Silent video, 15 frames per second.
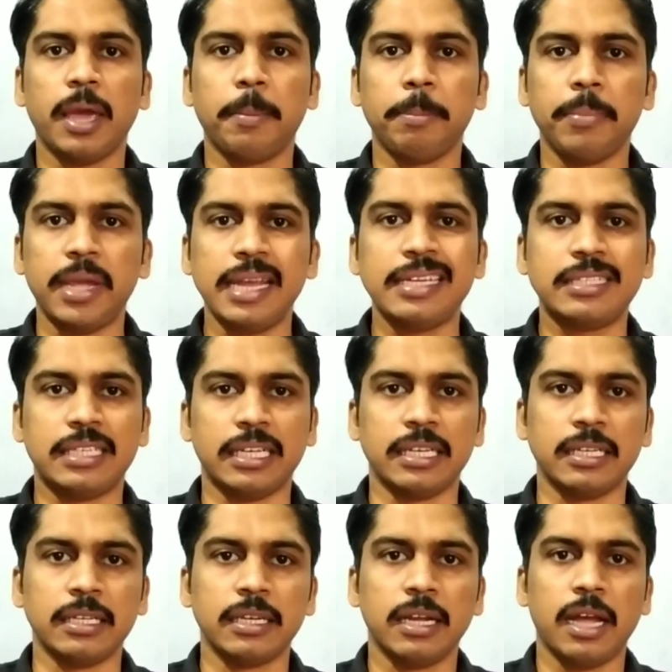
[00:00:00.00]
a
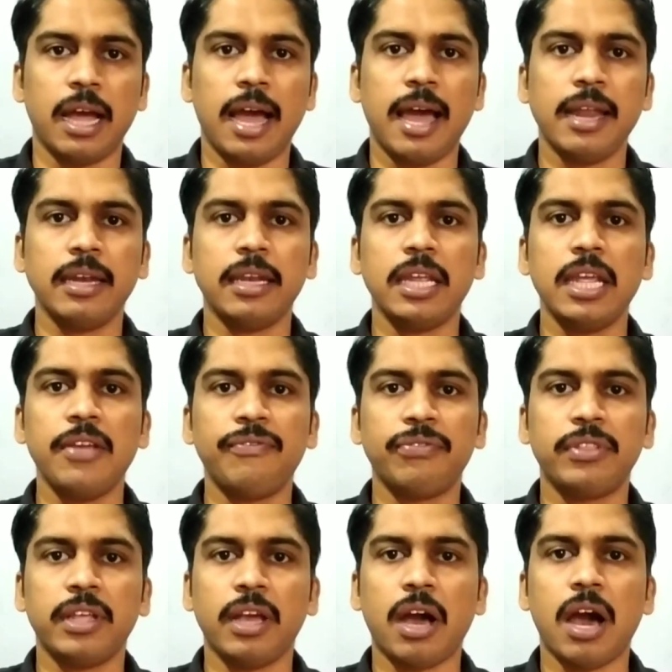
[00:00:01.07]
meeting, and
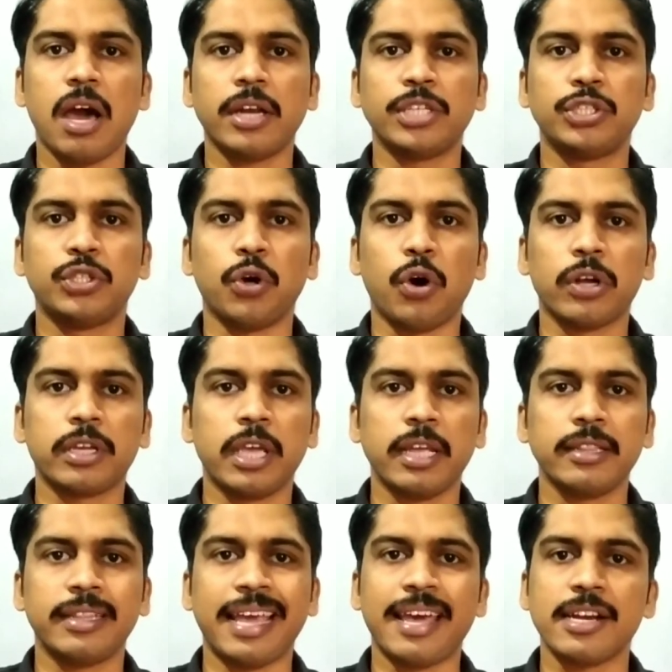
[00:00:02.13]
if they are
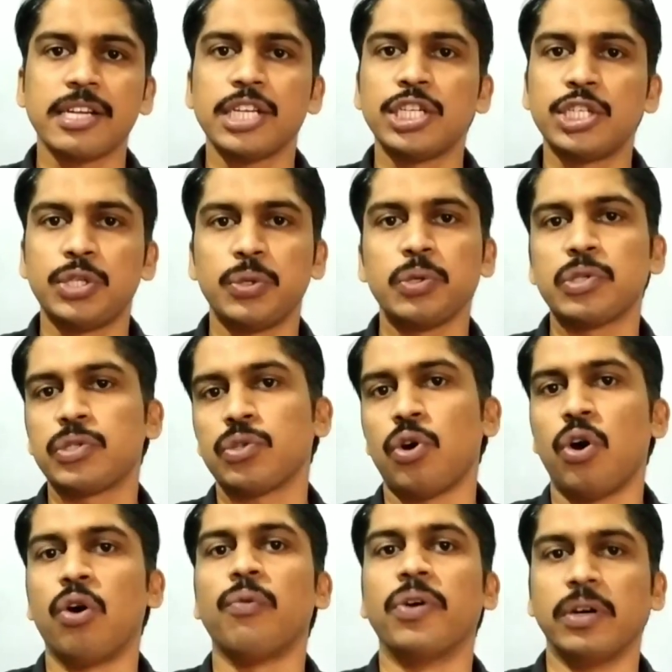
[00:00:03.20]
talking their issues
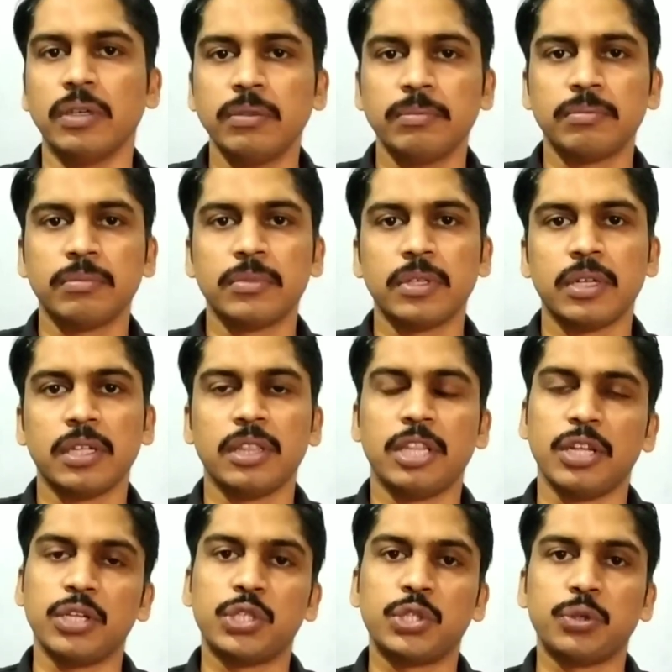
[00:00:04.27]
over,
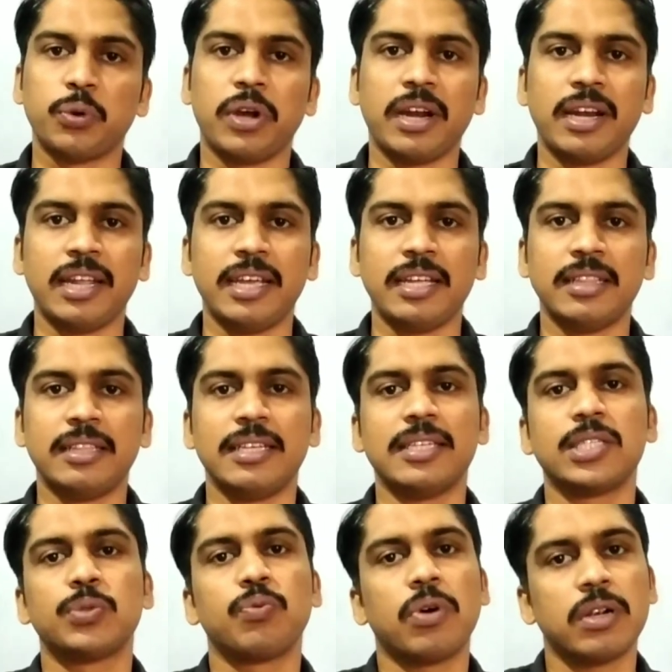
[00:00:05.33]
then surely
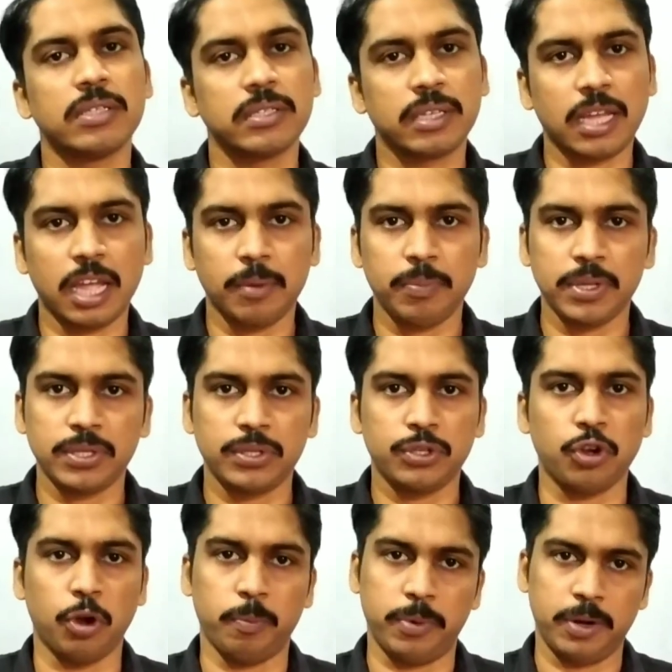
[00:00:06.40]
these wars can be
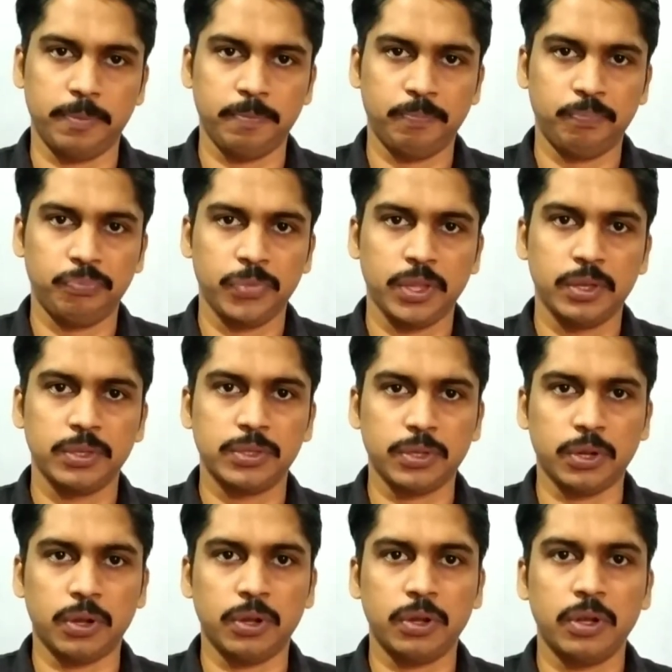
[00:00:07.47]
stopped.
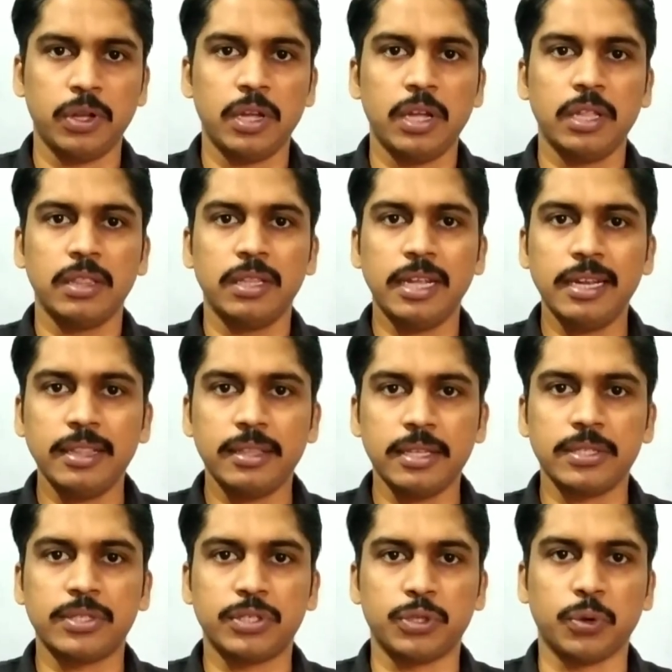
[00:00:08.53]
So, in
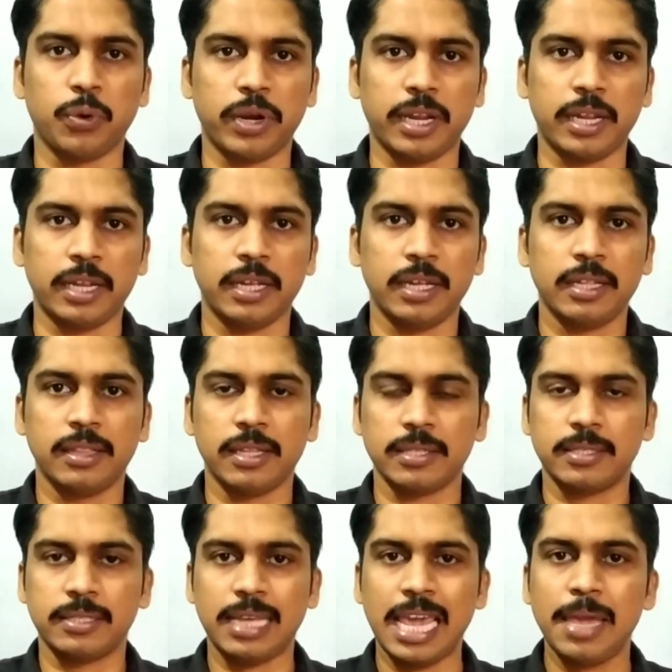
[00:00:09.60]
this story, the
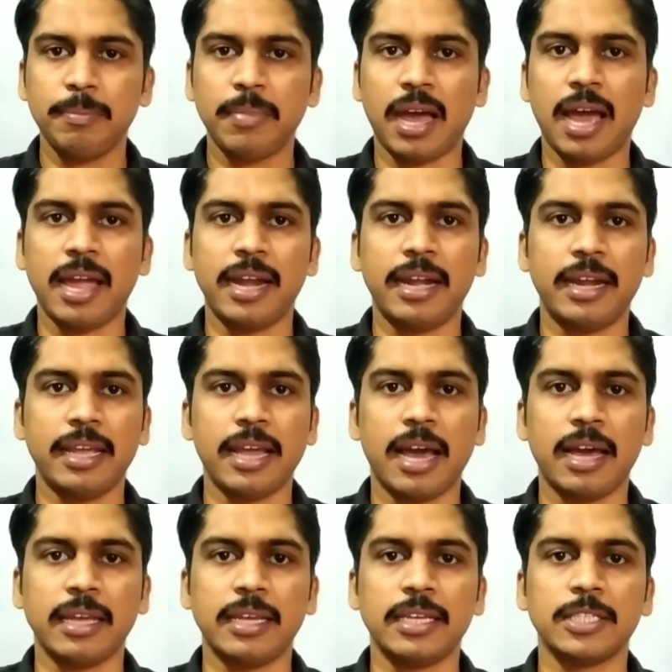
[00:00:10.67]
same
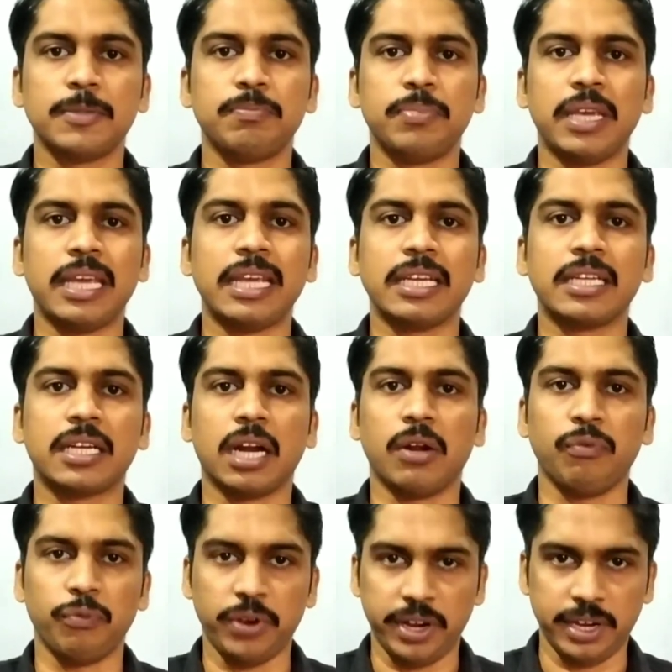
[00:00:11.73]
idea is being
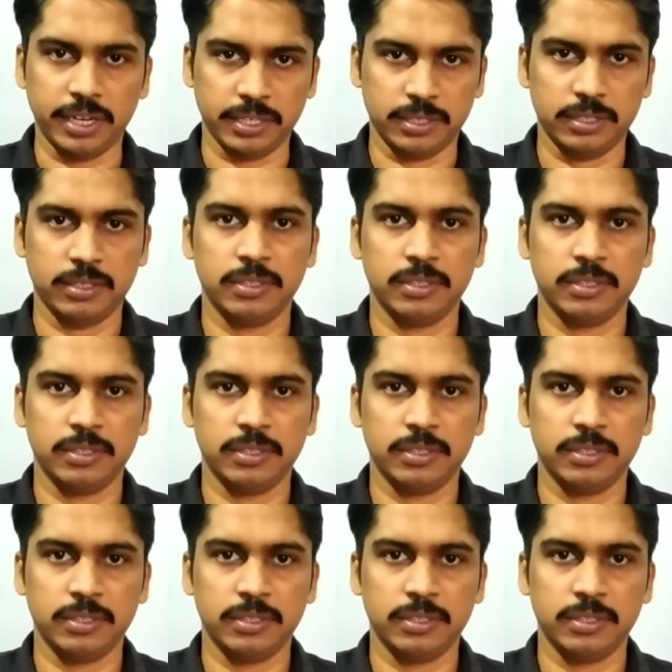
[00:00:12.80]
conveyed.